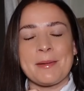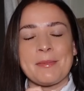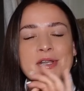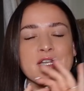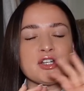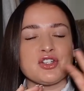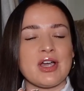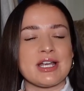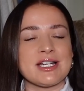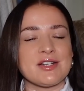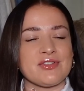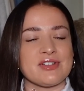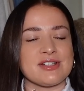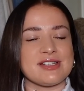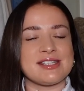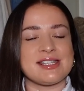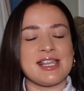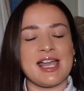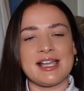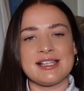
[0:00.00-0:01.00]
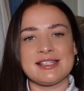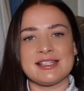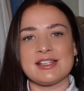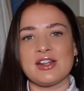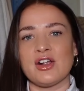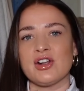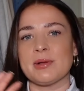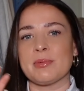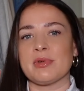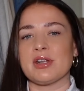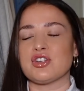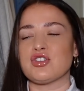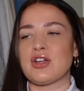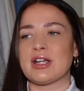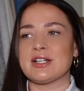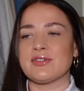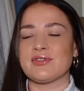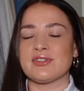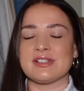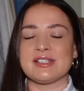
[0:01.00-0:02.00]
I'm going to try different sizing on, I'm going to
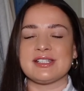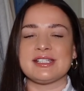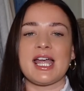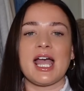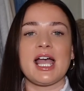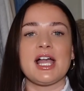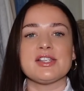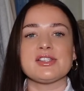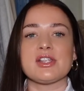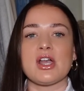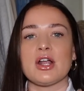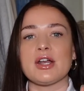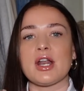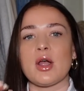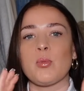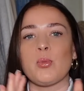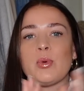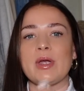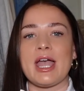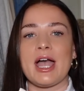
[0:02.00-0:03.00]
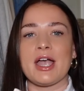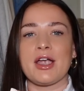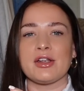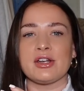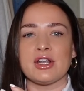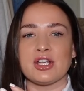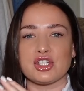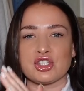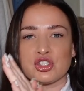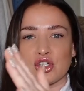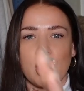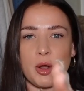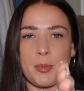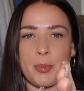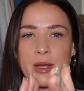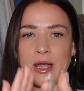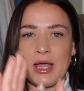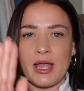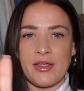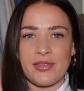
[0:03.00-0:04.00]
try different styles on, and we are going to
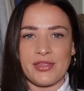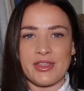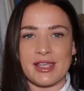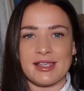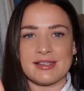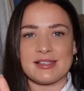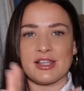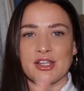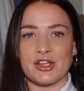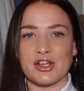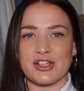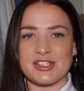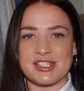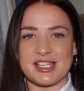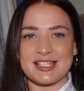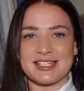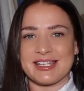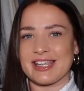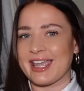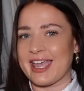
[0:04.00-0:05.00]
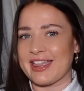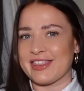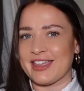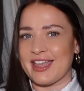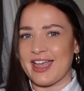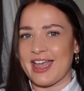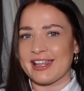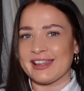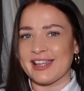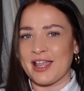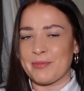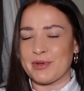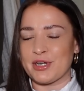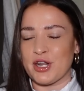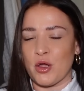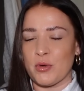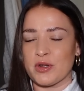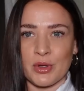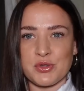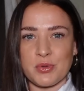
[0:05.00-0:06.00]
shop these looks together and let me
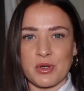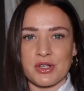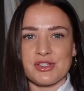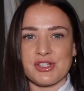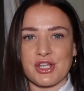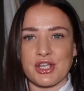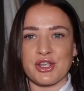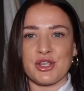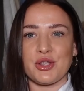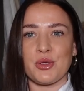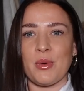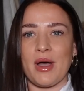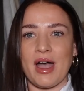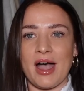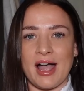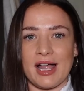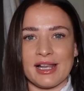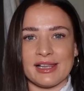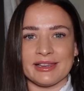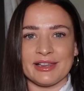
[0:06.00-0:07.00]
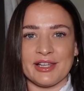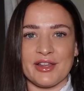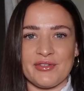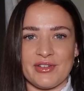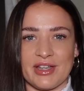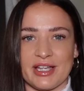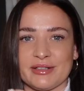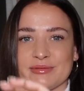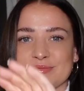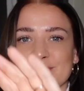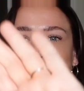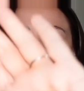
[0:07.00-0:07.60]
know which ones you are loving.